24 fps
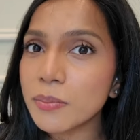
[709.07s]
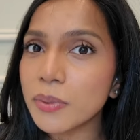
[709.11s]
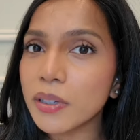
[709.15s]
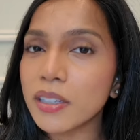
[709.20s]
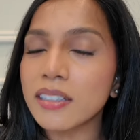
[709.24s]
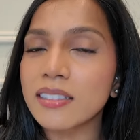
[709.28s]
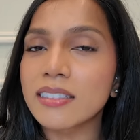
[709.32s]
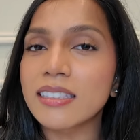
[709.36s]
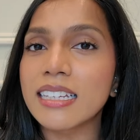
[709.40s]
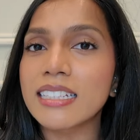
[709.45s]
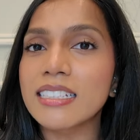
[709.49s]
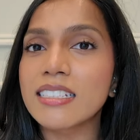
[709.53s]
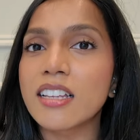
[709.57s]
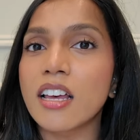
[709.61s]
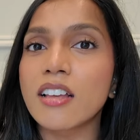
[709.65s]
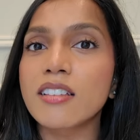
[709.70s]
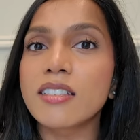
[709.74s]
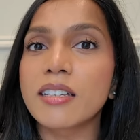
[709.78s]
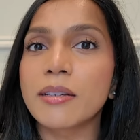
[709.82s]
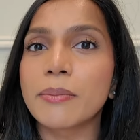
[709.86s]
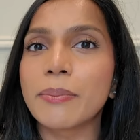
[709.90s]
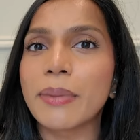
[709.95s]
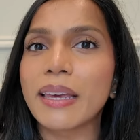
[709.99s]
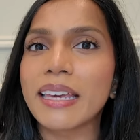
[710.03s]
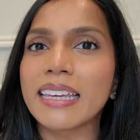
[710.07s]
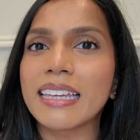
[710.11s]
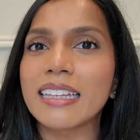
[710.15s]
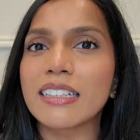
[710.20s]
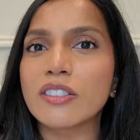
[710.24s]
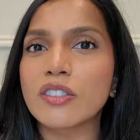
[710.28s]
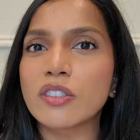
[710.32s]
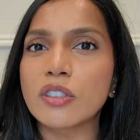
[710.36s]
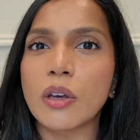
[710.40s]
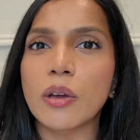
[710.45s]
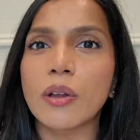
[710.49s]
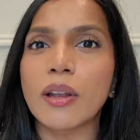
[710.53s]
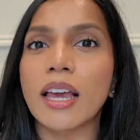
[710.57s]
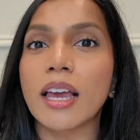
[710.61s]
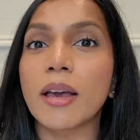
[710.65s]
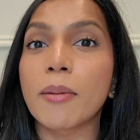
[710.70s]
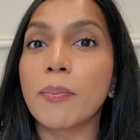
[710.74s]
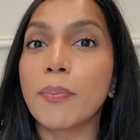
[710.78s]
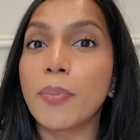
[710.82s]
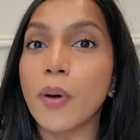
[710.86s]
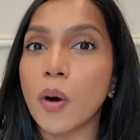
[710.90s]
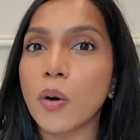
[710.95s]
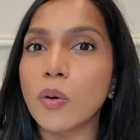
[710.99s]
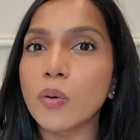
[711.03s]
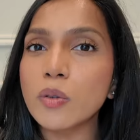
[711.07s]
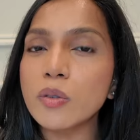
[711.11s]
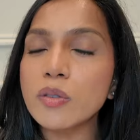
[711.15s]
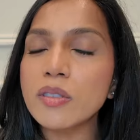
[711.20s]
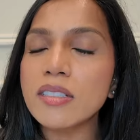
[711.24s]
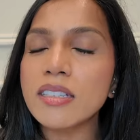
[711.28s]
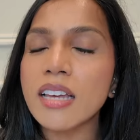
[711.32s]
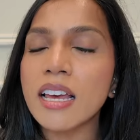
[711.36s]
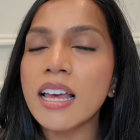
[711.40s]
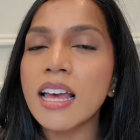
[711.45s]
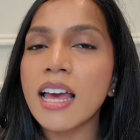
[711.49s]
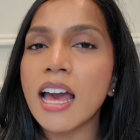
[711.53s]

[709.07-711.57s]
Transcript: because it doesn't make it so like bold